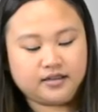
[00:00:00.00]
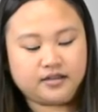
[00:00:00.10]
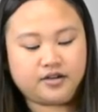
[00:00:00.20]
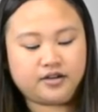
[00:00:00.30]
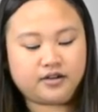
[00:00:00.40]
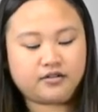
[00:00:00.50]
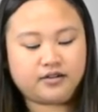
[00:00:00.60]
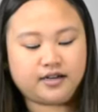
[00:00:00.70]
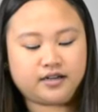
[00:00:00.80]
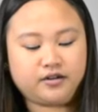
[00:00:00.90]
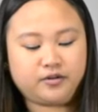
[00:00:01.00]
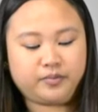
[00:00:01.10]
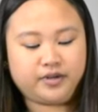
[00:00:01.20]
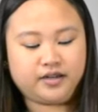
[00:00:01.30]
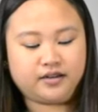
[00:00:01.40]
And you're gonna crack it
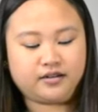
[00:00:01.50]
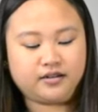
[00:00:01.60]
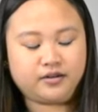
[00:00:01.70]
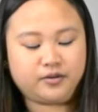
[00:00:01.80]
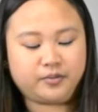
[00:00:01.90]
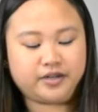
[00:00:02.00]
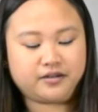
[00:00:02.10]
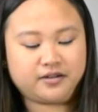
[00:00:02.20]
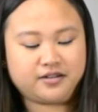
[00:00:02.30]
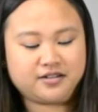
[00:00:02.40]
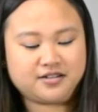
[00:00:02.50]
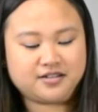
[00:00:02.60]
open and, oh my god.